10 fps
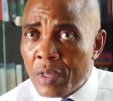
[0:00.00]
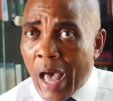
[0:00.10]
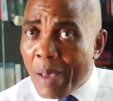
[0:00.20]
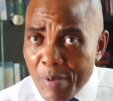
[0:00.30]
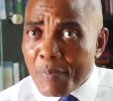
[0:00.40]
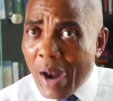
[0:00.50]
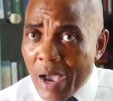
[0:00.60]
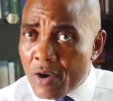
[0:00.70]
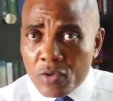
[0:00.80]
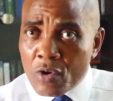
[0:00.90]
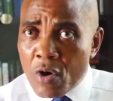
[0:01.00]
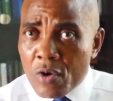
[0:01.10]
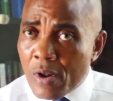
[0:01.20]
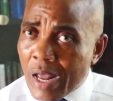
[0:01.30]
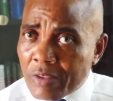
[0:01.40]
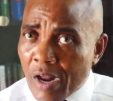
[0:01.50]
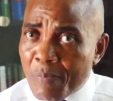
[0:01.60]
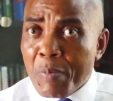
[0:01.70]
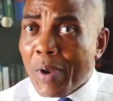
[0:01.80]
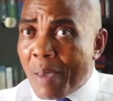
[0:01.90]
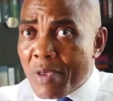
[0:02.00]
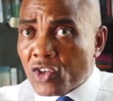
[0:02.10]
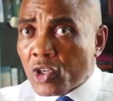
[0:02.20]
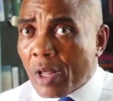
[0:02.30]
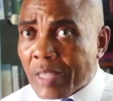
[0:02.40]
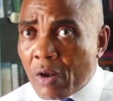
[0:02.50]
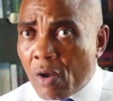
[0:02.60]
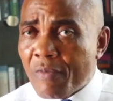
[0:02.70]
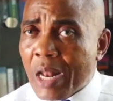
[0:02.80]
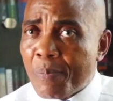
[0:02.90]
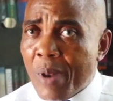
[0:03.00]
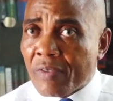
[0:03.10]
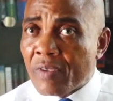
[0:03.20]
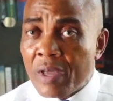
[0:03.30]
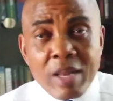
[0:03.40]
And people are going to go unilateral. People are being slaughtered all over the place.